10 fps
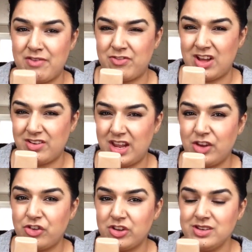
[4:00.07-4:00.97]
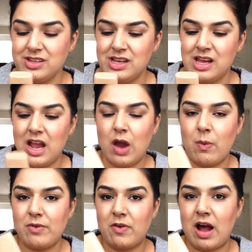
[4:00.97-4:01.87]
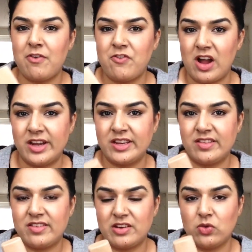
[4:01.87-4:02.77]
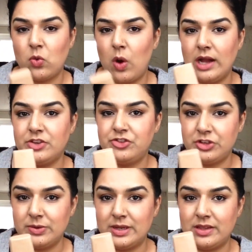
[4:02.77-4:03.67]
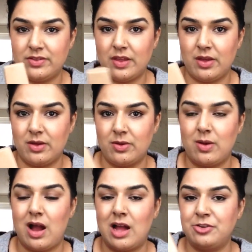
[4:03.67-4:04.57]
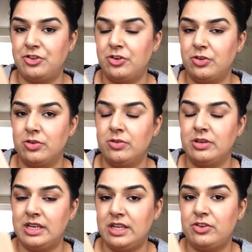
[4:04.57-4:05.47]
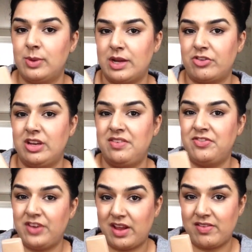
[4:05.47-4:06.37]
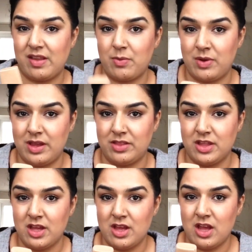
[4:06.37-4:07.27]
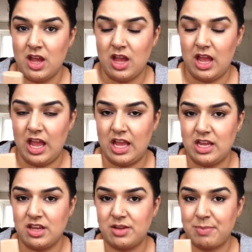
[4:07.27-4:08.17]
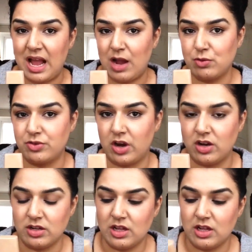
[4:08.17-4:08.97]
foundation, however I find it still quite dewy, so I do need to actually fix it with a powder.